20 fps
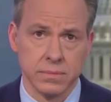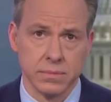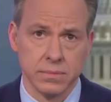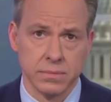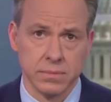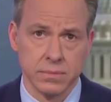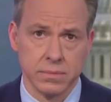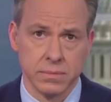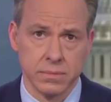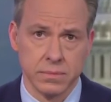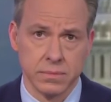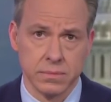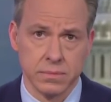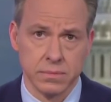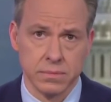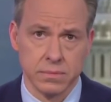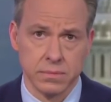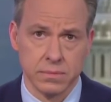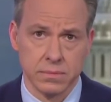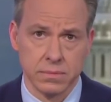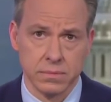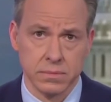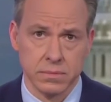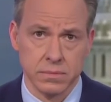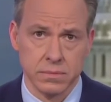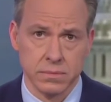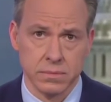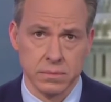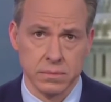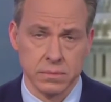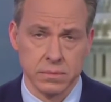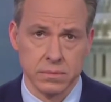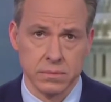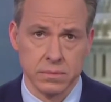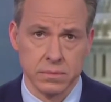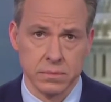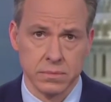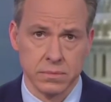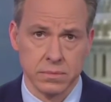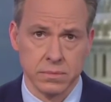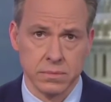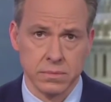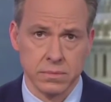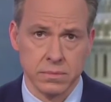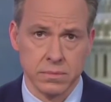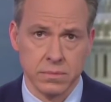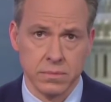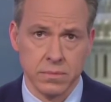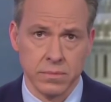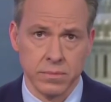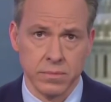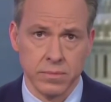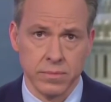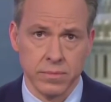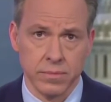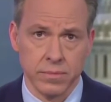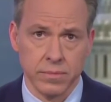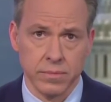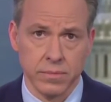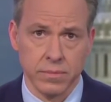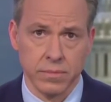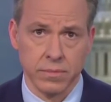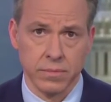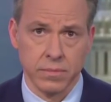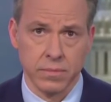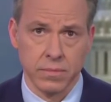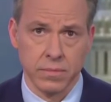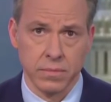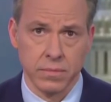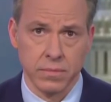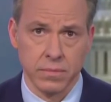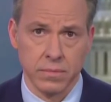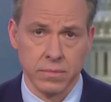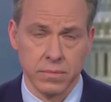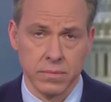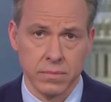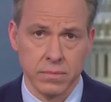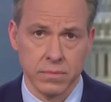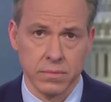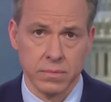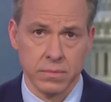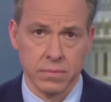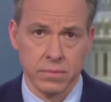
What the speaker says: No words are spoken by the person on screen.